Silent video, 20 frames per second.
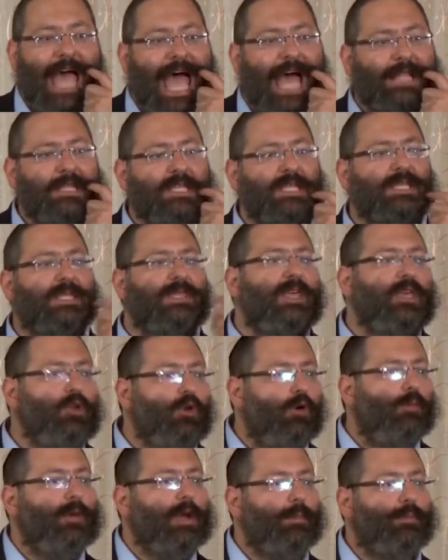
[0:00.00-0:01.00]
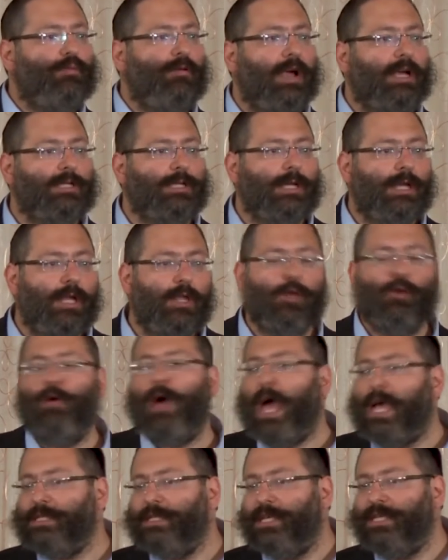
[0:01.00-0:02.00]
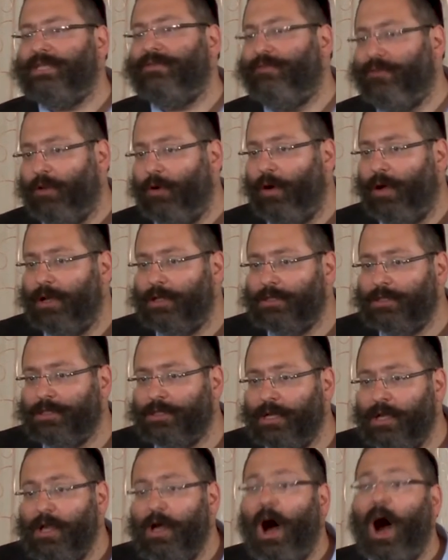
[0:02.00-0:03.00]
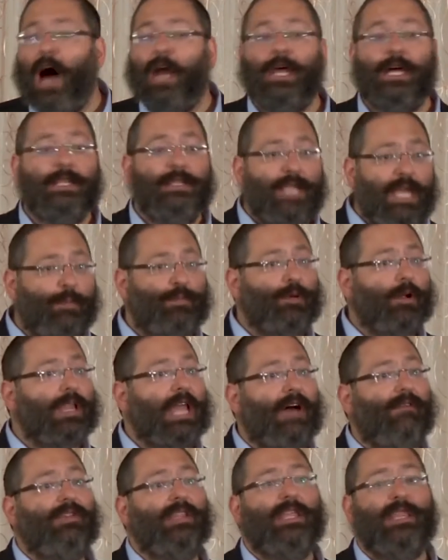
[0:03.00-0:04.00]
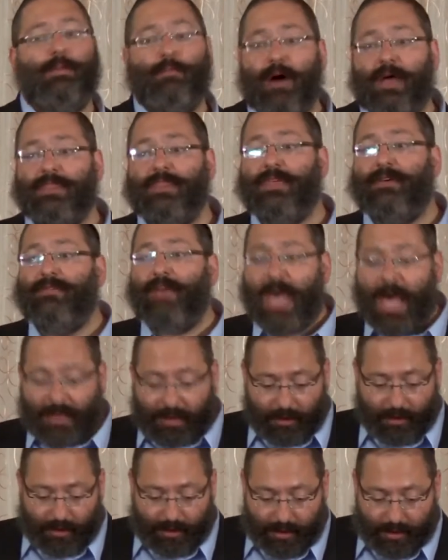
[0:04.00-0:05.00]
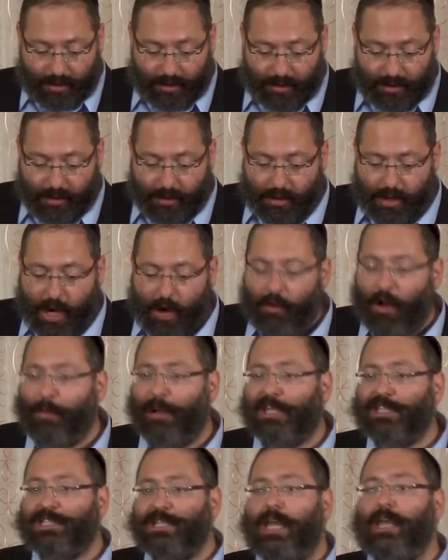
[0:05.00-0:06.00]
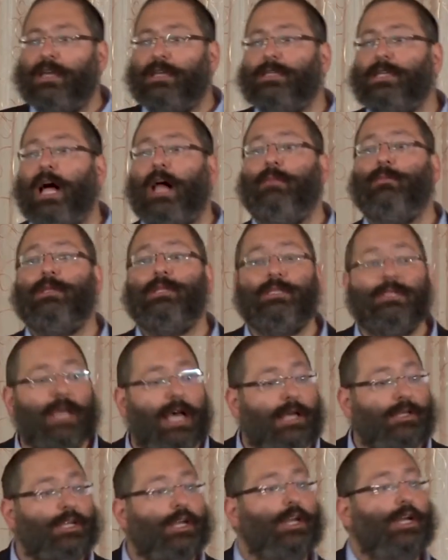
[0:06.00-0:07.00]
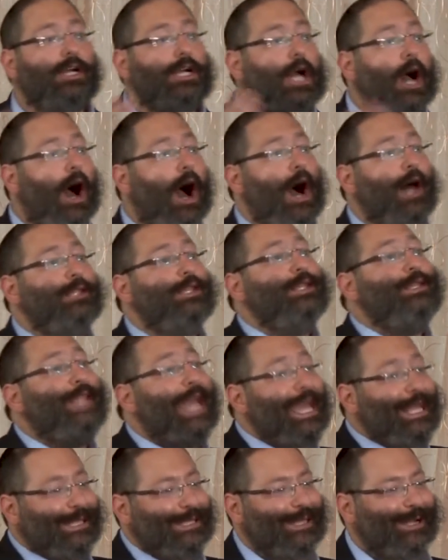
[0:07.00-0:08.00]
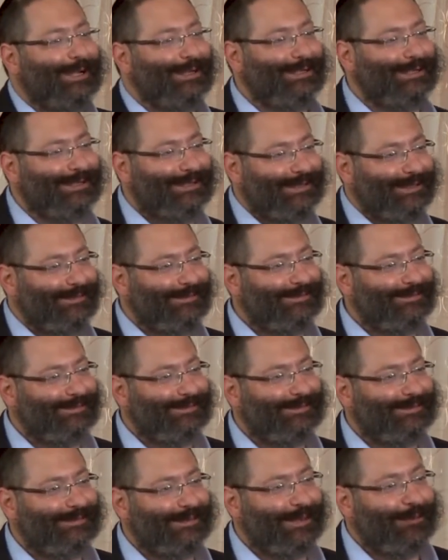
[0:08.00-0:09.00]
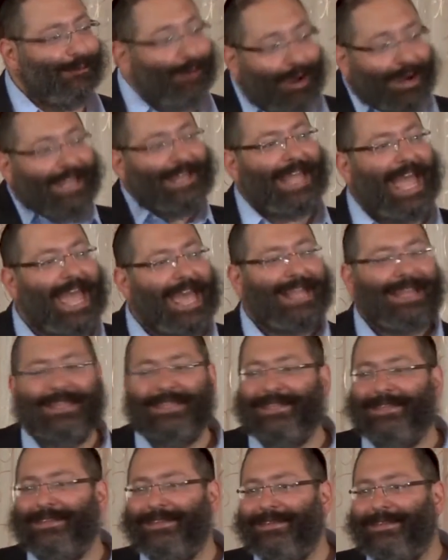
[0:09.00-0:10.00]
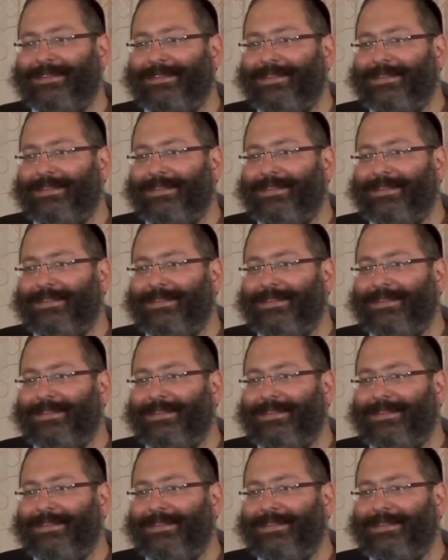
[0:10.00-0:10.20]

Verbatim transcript: that's the human president who has his flaws. On a deeper level, in the month of Elul, Rabbi Shneur Zalman says, God dates us. We're on a date.